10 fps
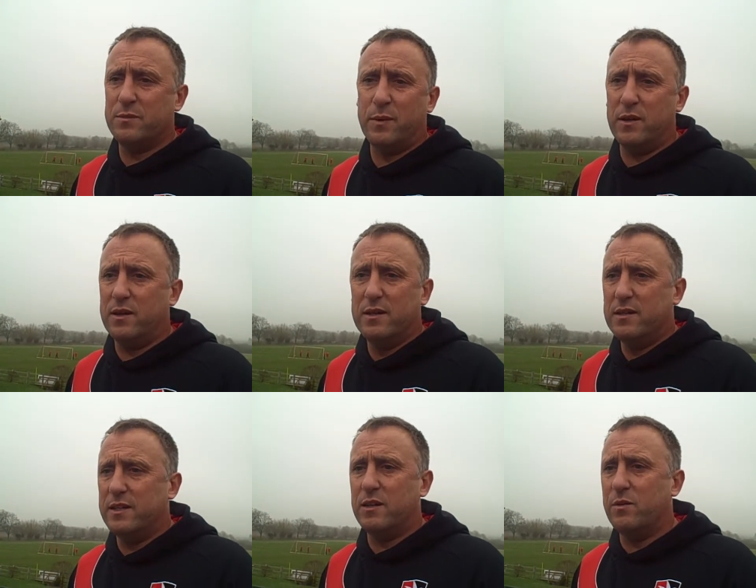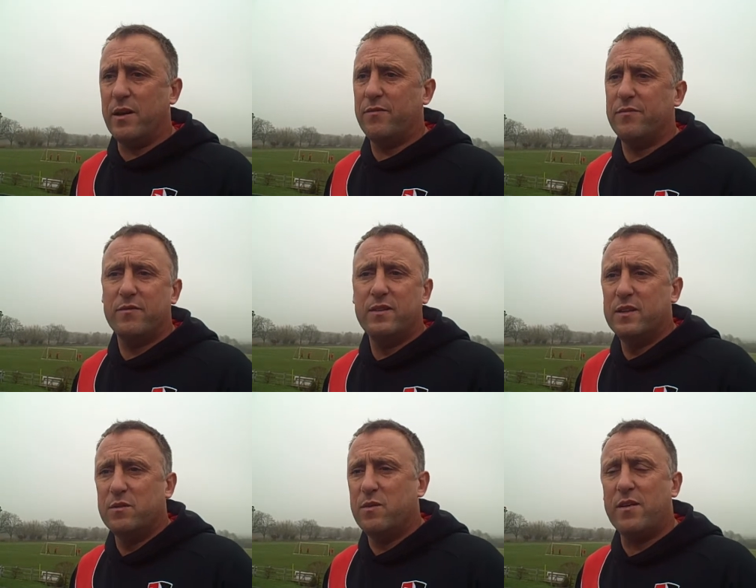But, you know, we have
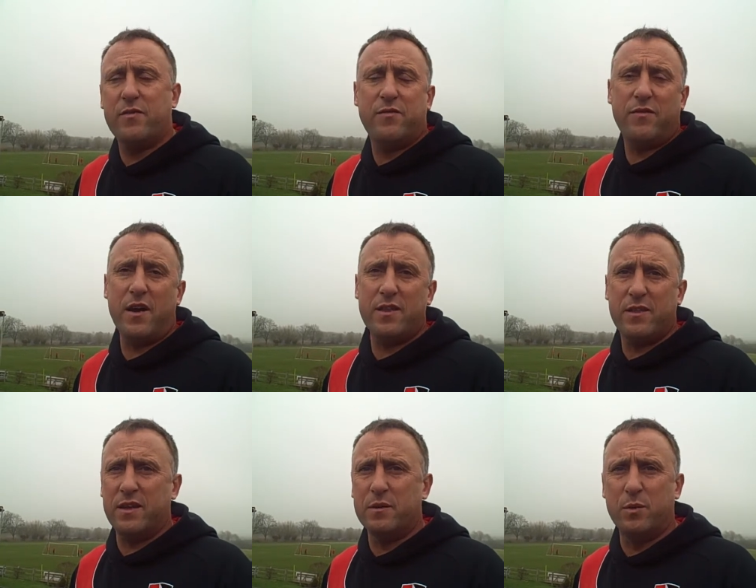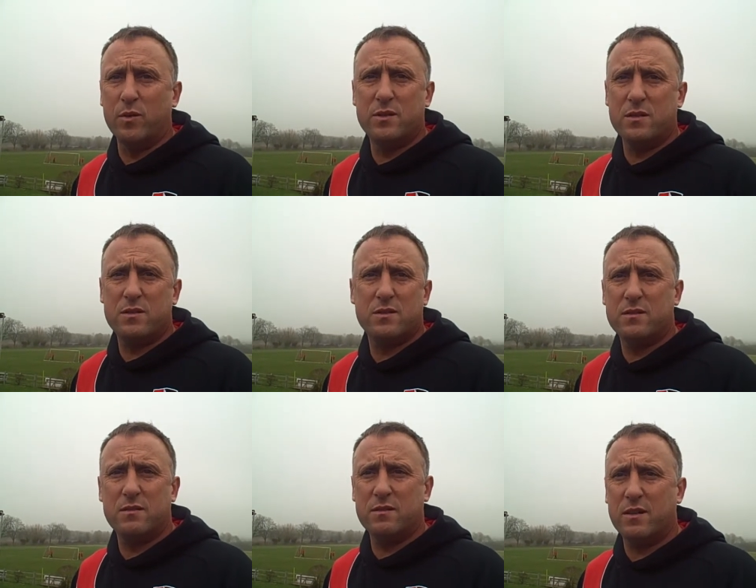we have faith in the boys that,
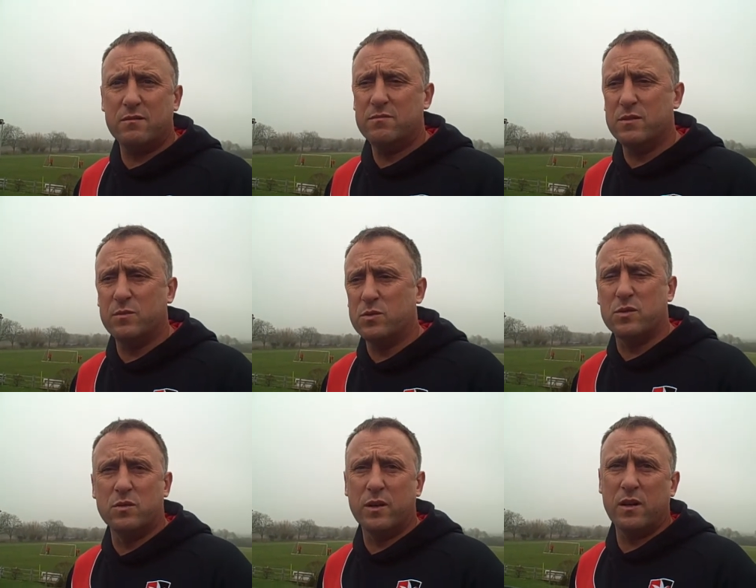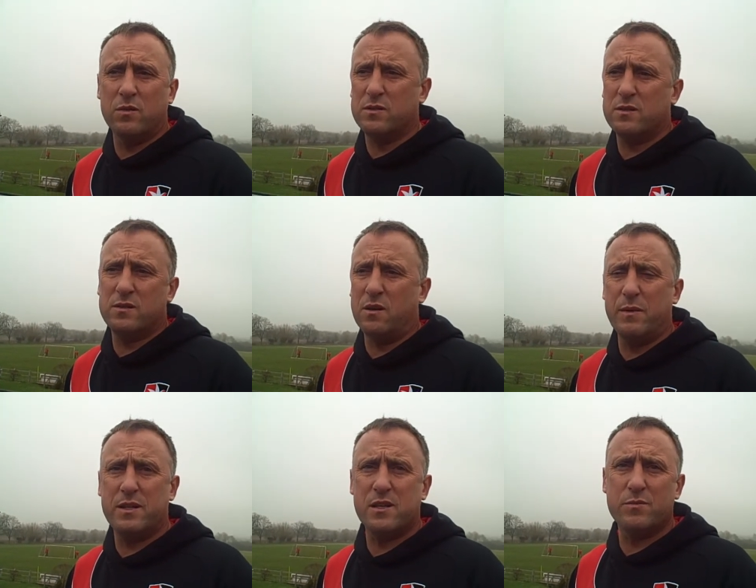you know, that will score the goals. There's not
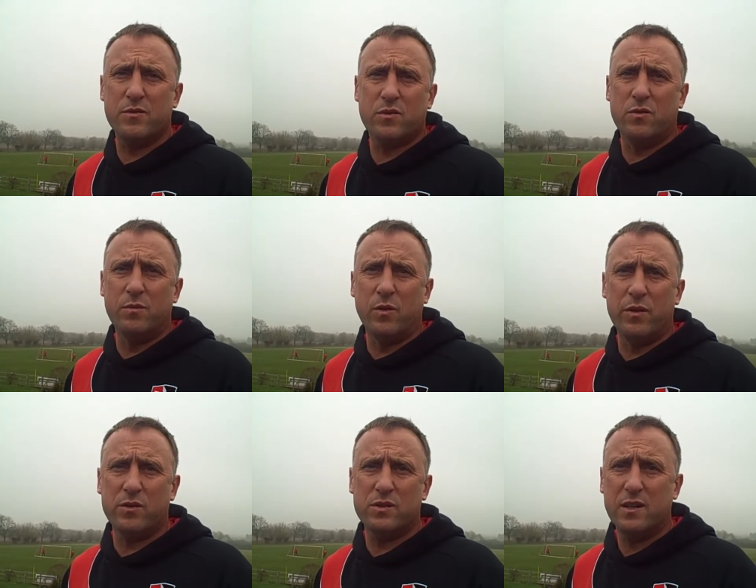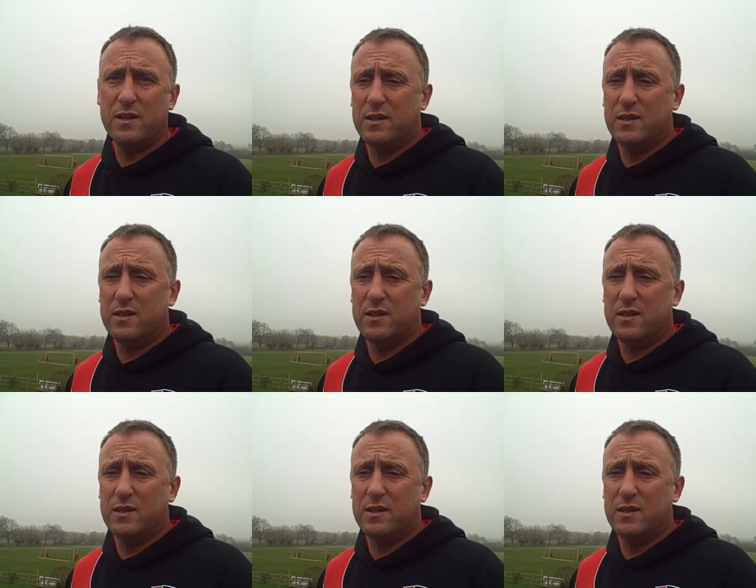many teams who've scored more than us.